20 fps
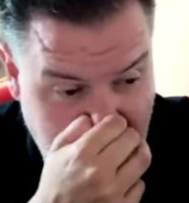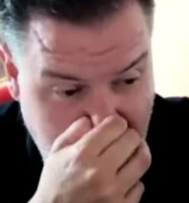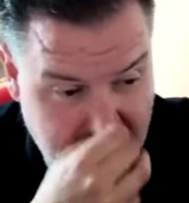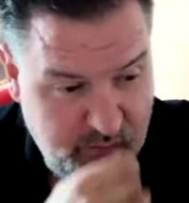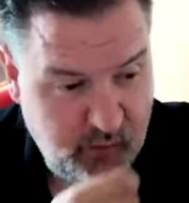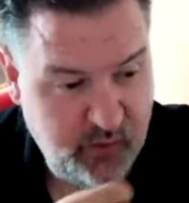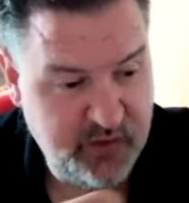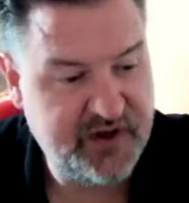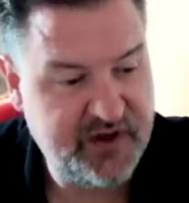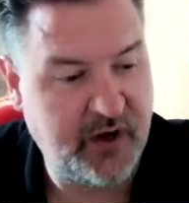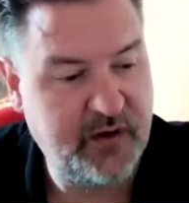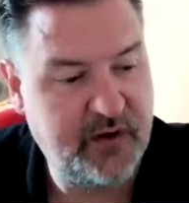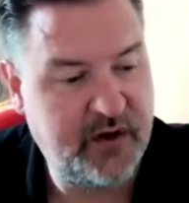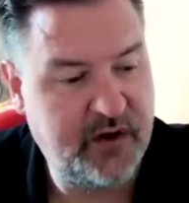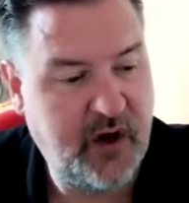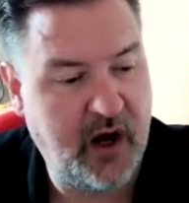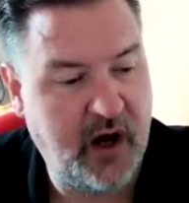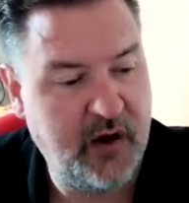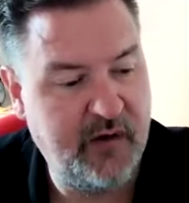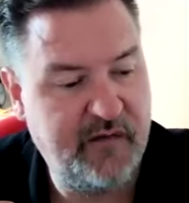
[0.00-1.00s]
have also
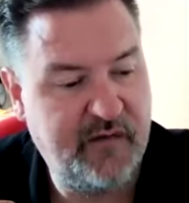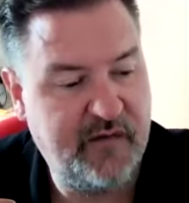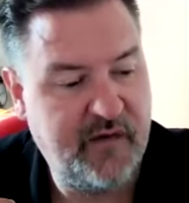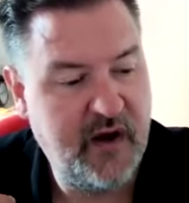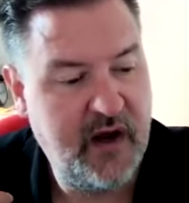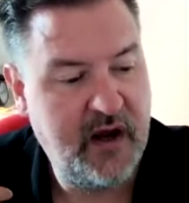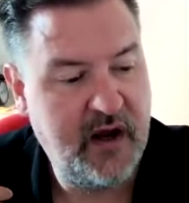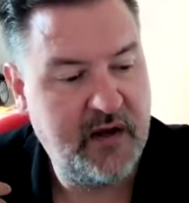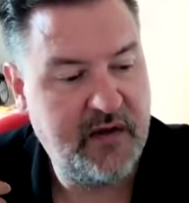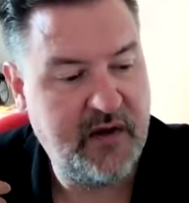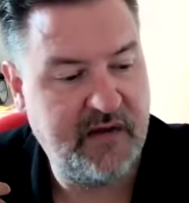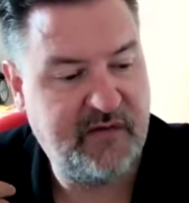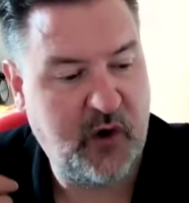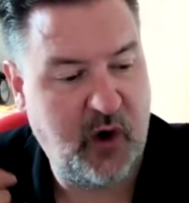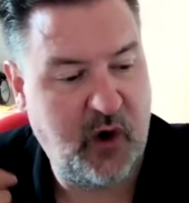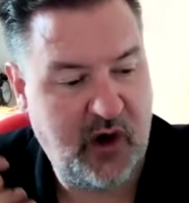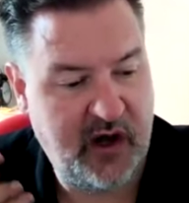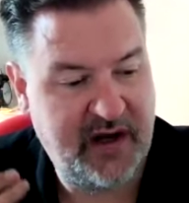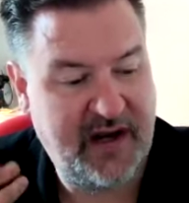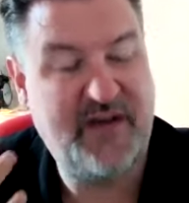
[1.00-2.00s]
kind of they've
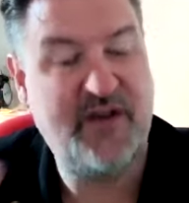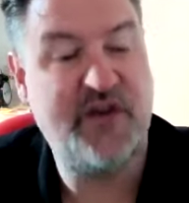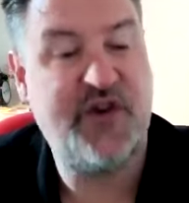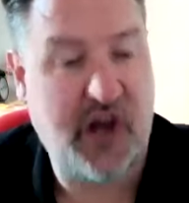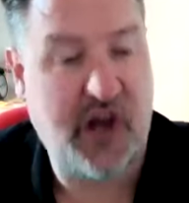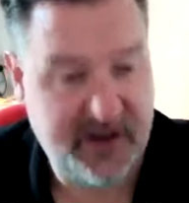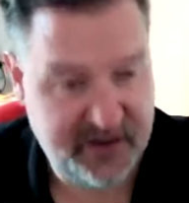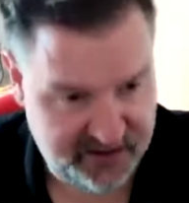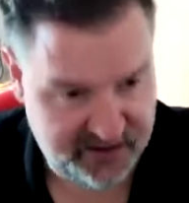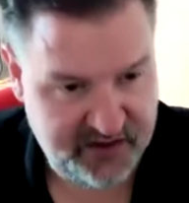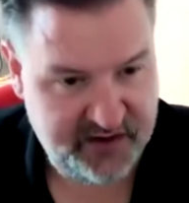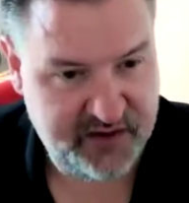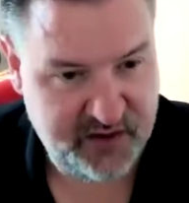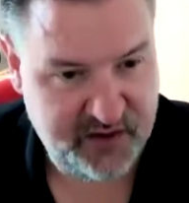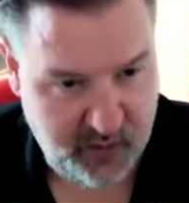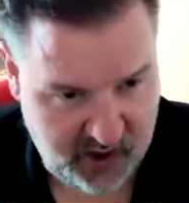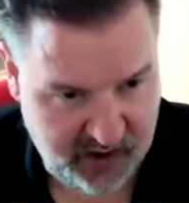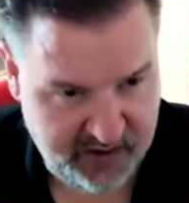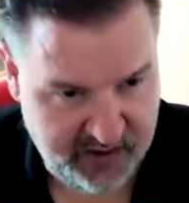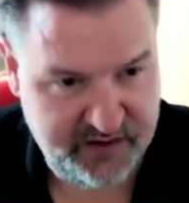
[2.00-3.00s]
got an injustice
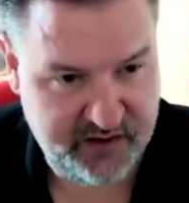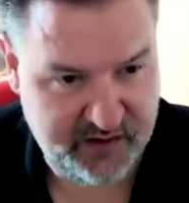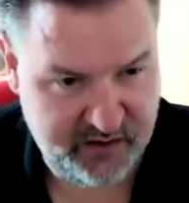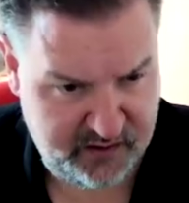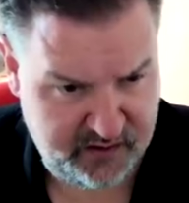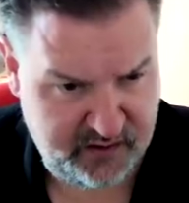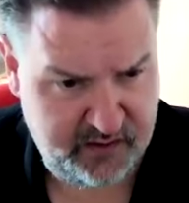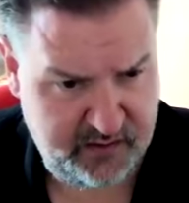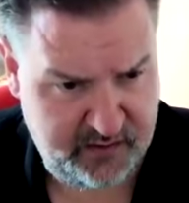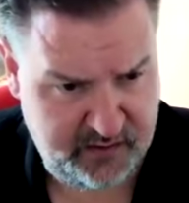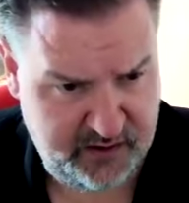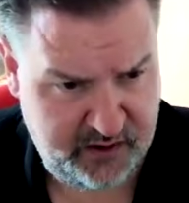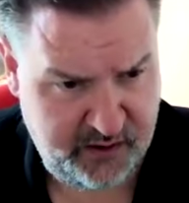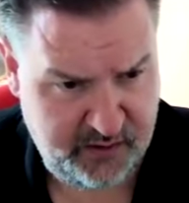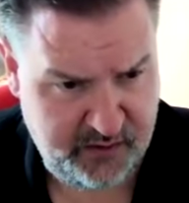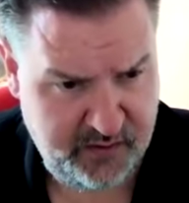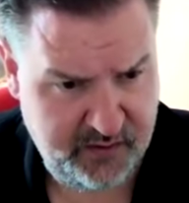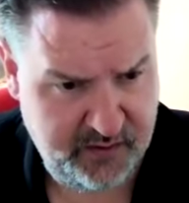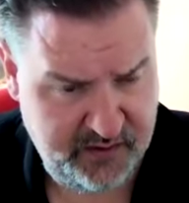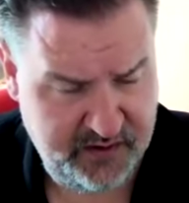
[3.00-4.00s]
to answer
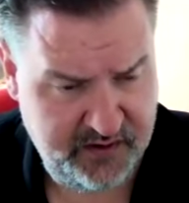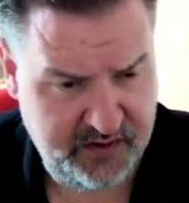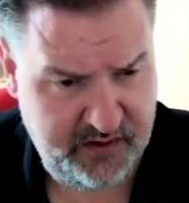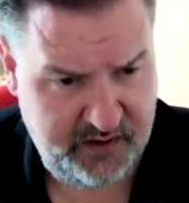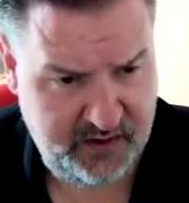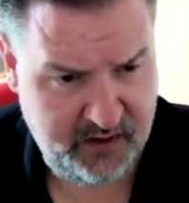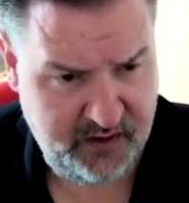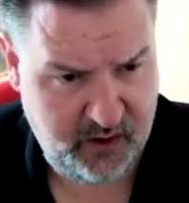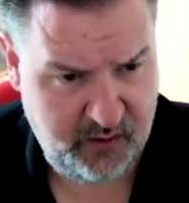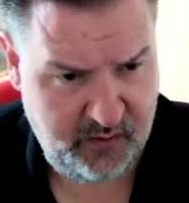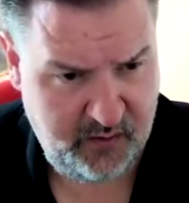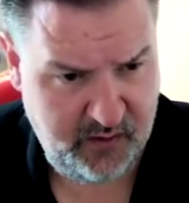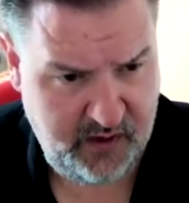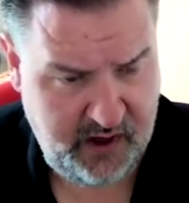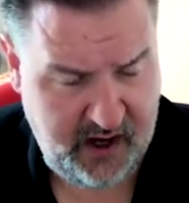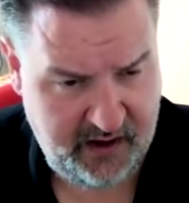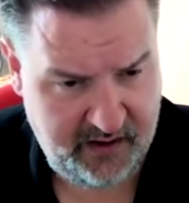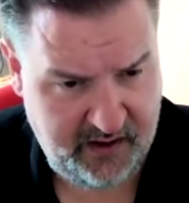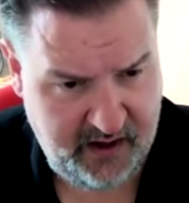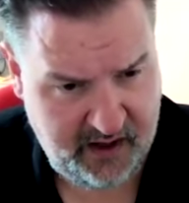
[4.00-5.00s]
to, you know,
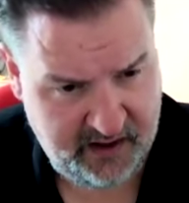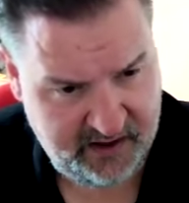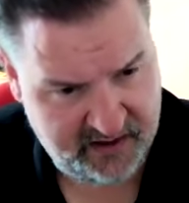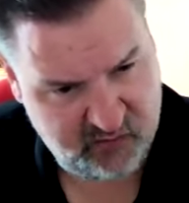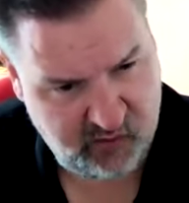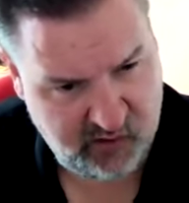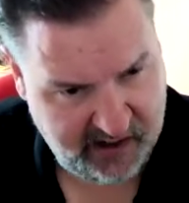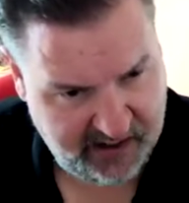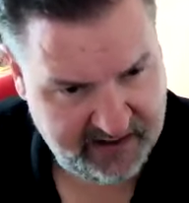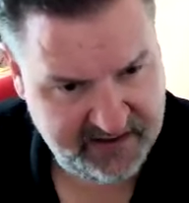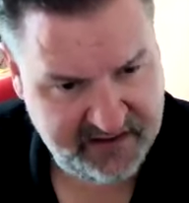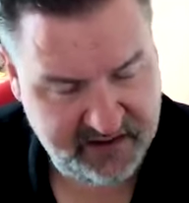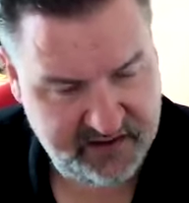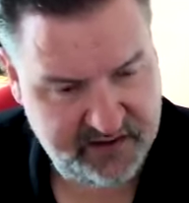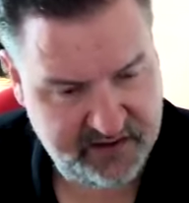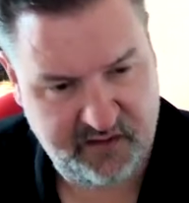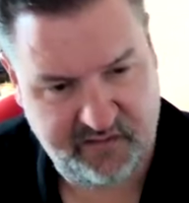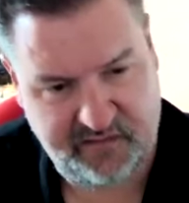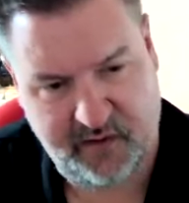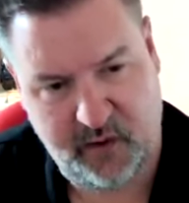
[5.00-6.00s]
and, and it's related
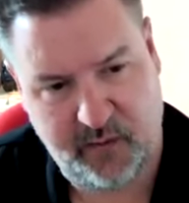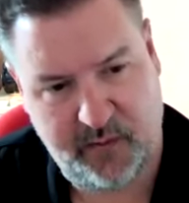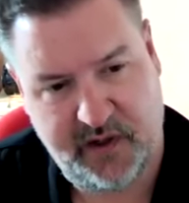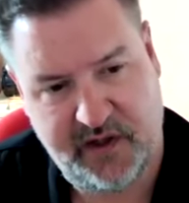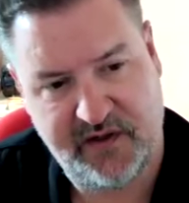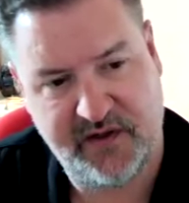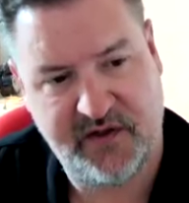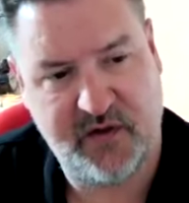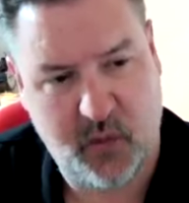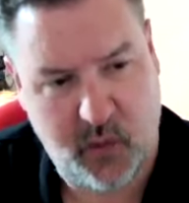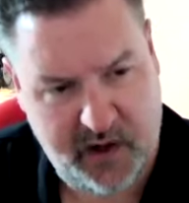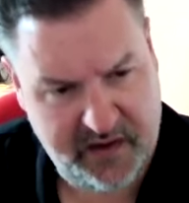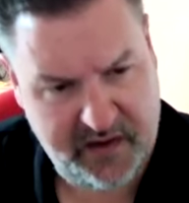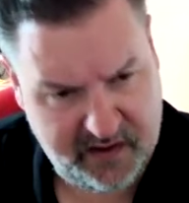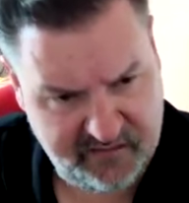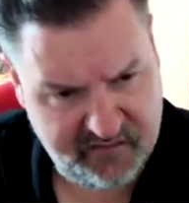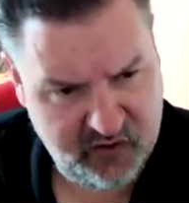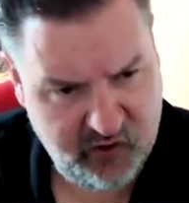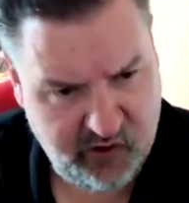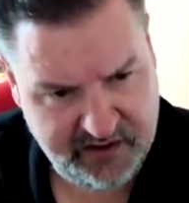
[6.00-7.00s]
to the Philippines and the way
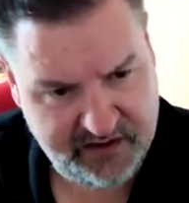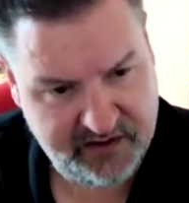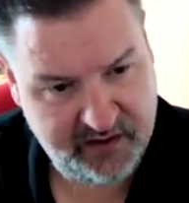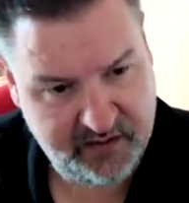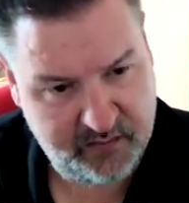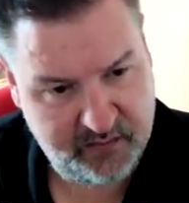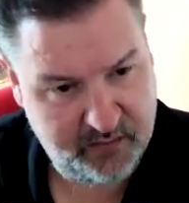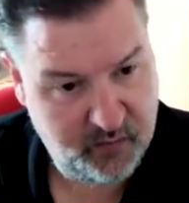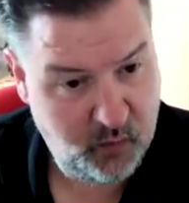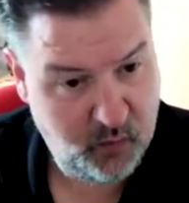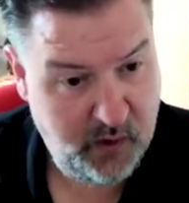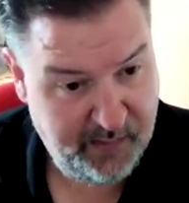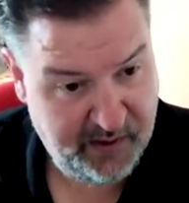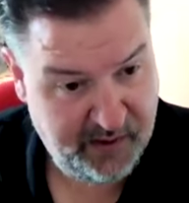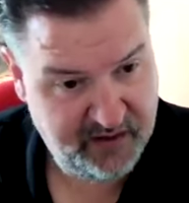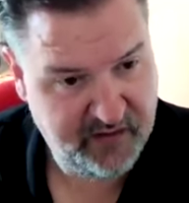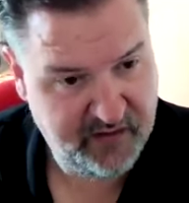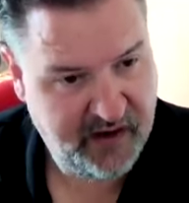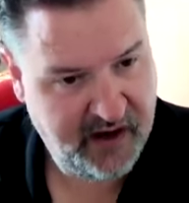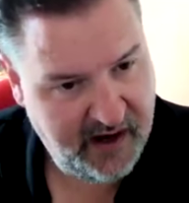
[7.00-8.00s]
they've treated
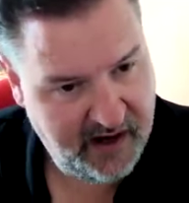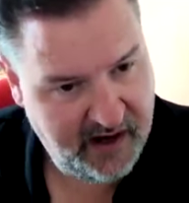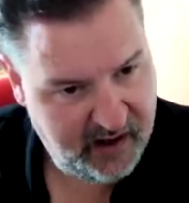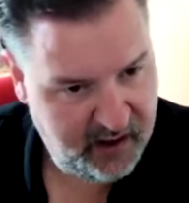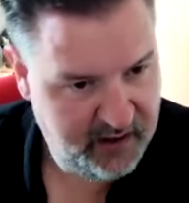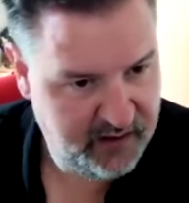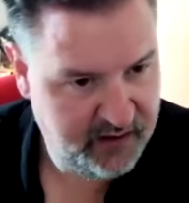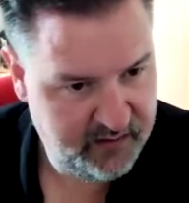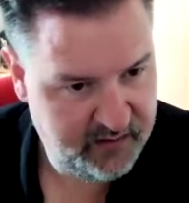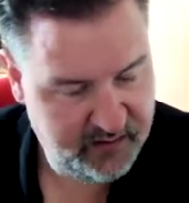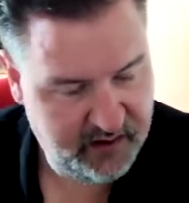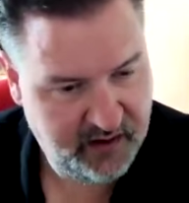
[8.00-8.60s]
women there and